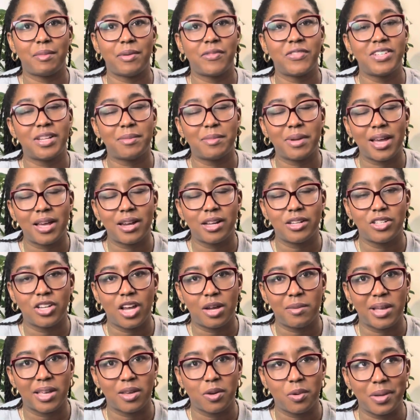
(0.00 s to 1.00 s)
Every time I got a
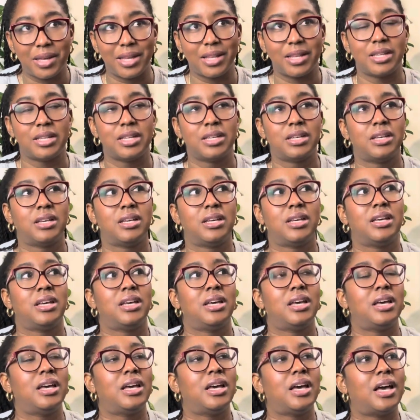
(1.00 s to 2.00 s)
job, I quit.
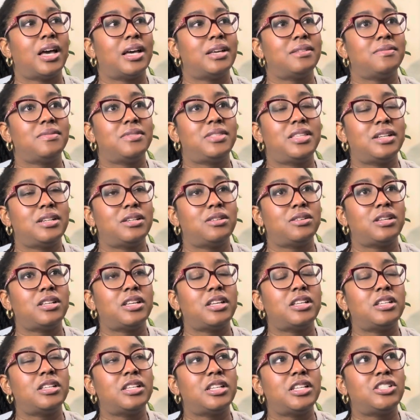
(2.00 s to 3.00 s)

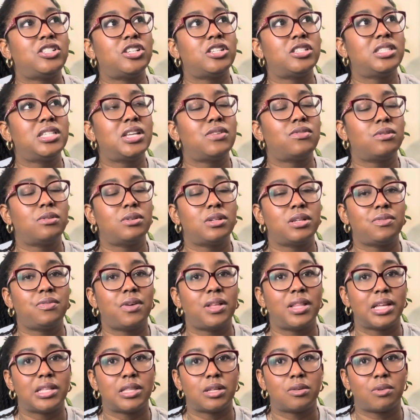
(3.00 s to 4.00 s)
It just never really
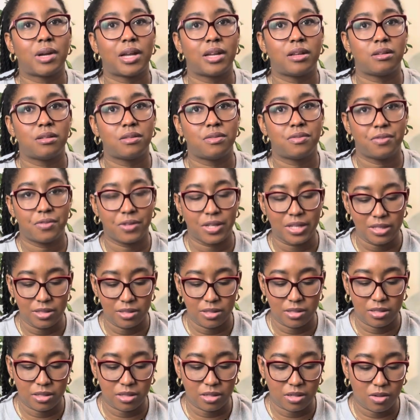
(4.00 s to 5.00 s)
felt like the right fit
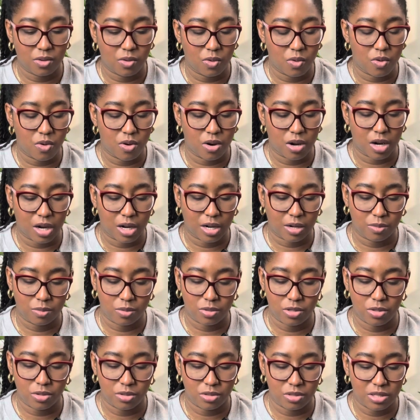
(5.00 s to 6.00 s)
or
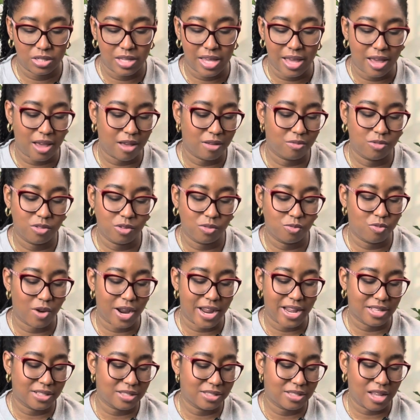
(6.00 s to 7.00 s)
the
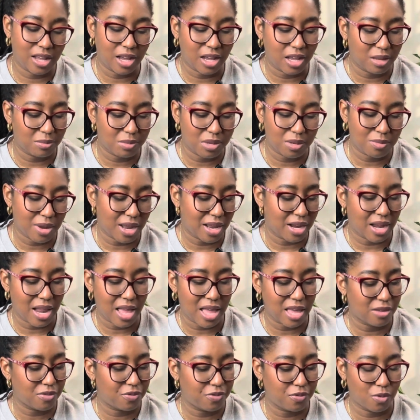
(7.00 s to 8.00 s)
right time in my
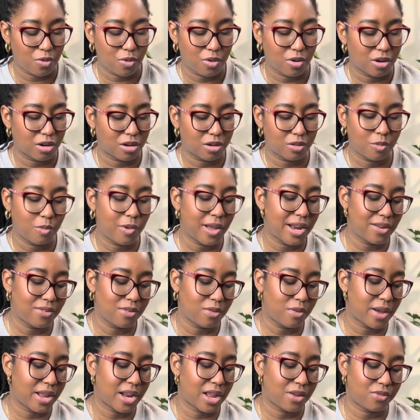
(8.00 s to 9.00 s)
life or
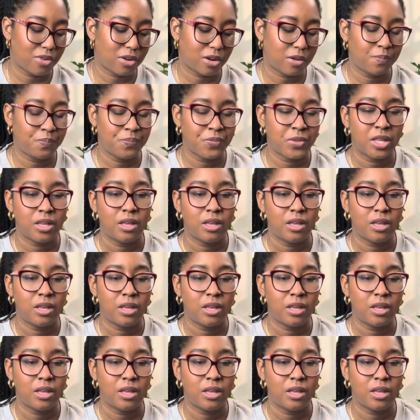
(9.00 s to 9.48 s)
whatever.